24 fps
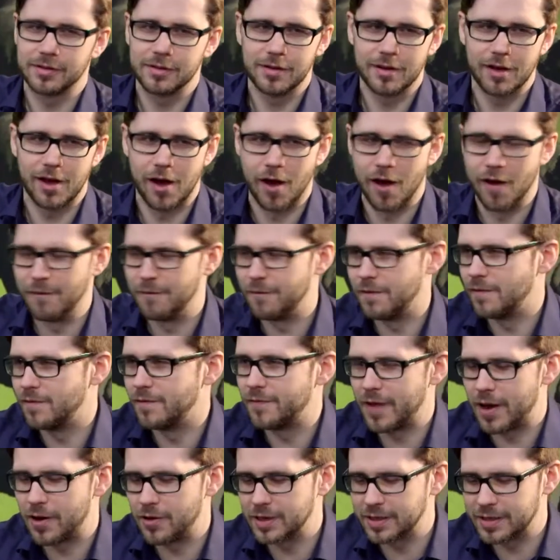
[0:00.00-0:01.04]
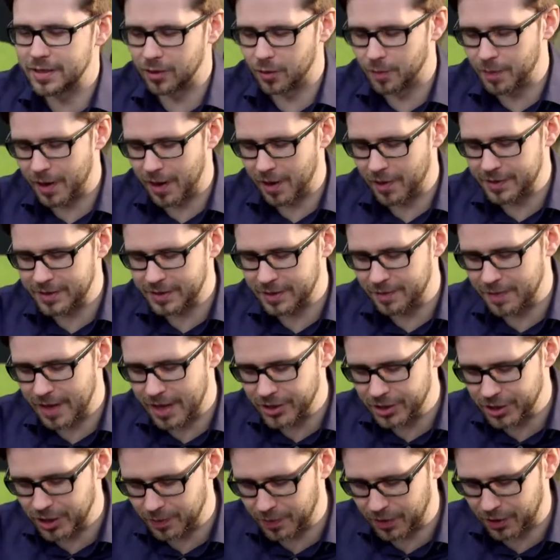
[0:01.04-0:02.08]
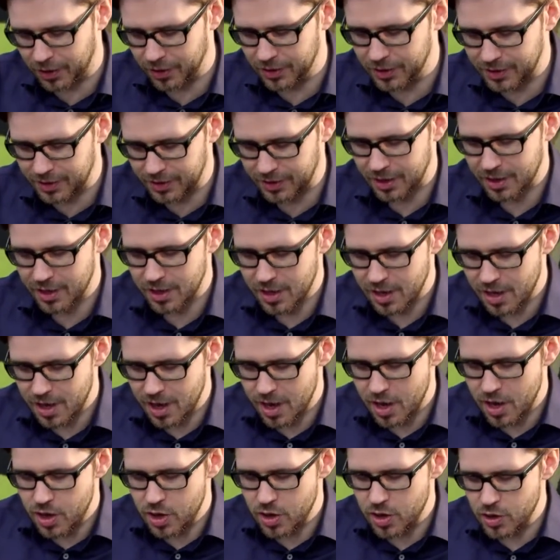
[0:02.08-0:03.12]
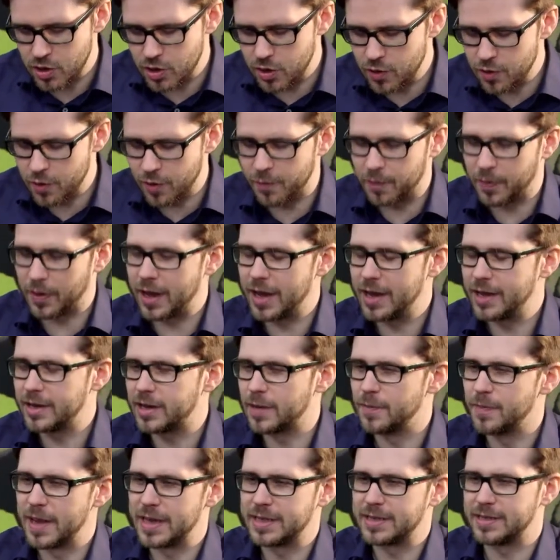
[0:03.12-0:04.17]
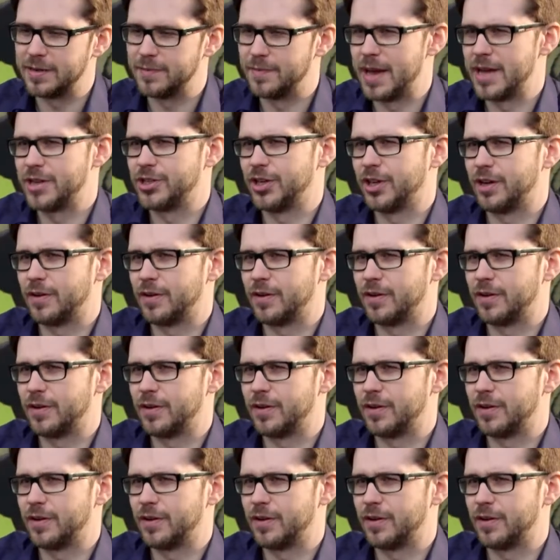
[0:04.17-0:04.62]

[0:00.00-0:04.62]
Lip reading: our various little paths in Magic, because you have played competitive Magic